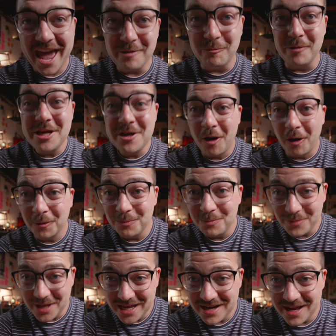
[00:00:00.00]
we are
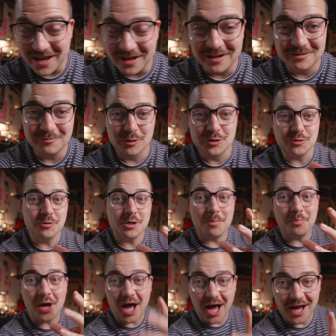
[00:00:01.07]
meeting. We're doing a
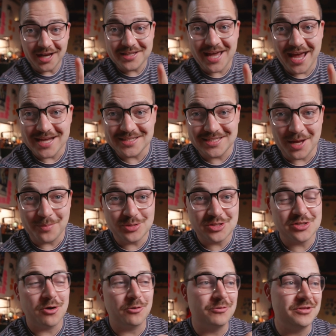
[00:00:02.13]
podcast
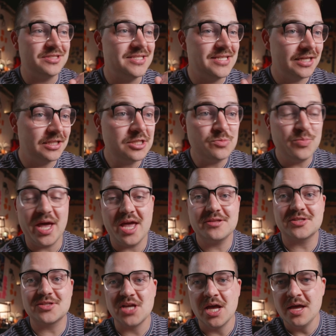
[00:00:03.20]
episode with Dylan
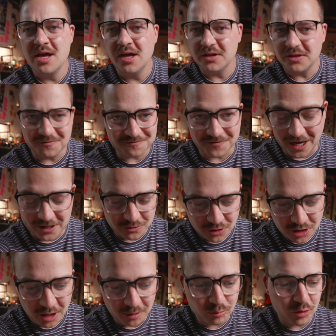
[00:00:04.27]
Bates, the Final
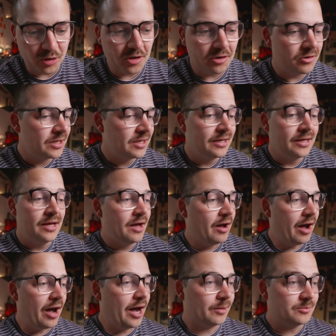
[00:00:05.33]
Cut Bro.
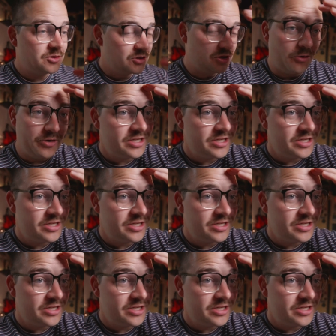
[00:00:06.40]
I'm so